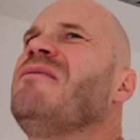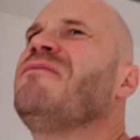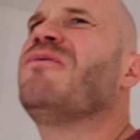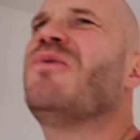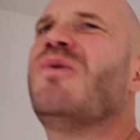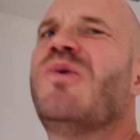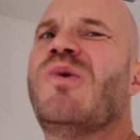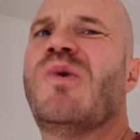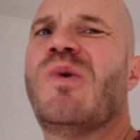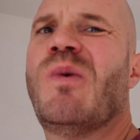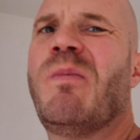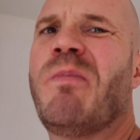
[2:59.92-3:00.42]

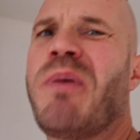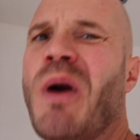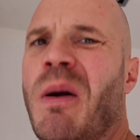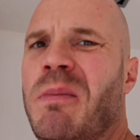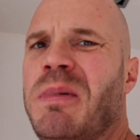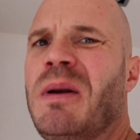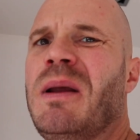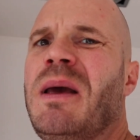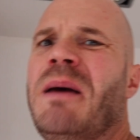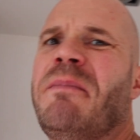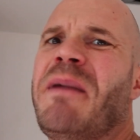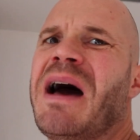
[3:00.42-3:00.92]
for
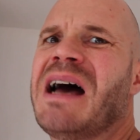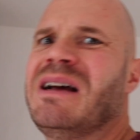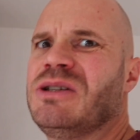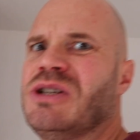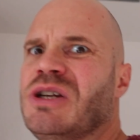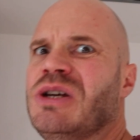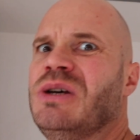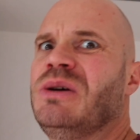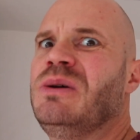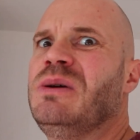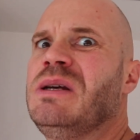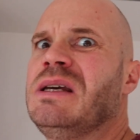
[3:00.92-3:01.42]
probably about
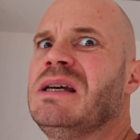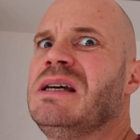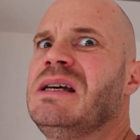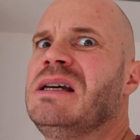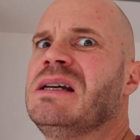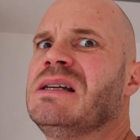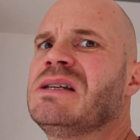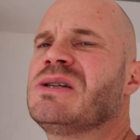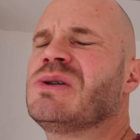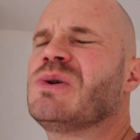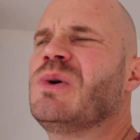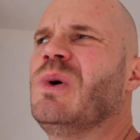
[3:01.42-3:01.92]
2
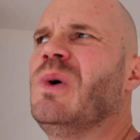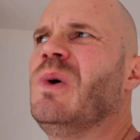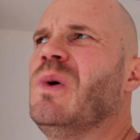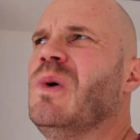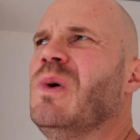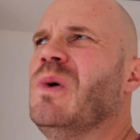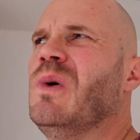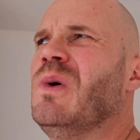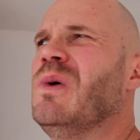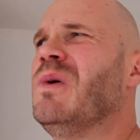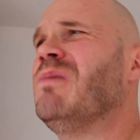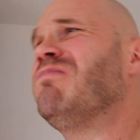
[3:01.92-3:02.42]
years,
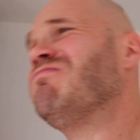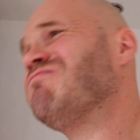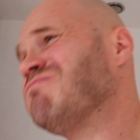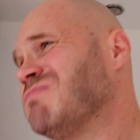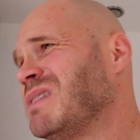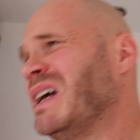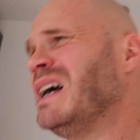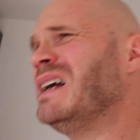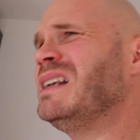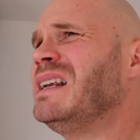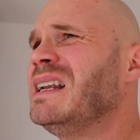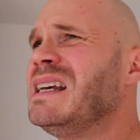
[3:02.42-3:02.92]
or
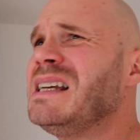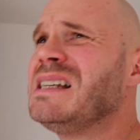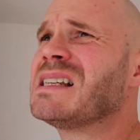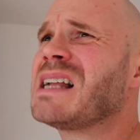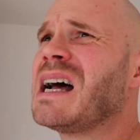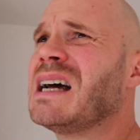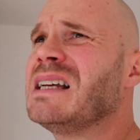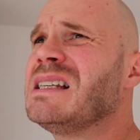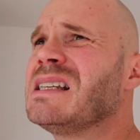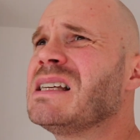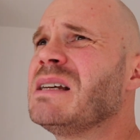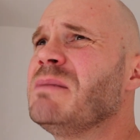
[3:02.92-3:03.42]
at least
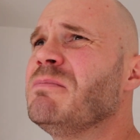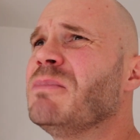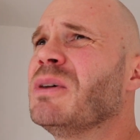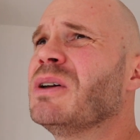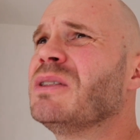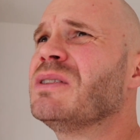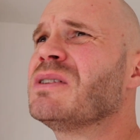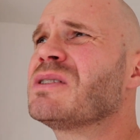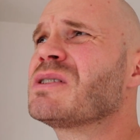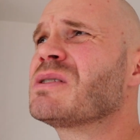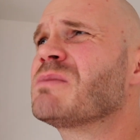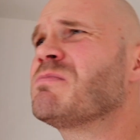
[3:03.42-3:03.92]
18
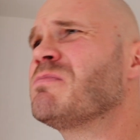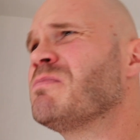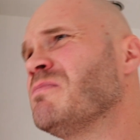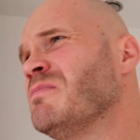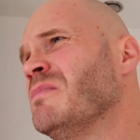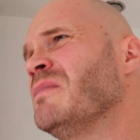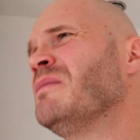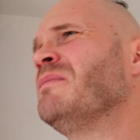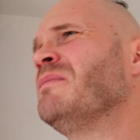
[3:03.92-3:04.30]
months,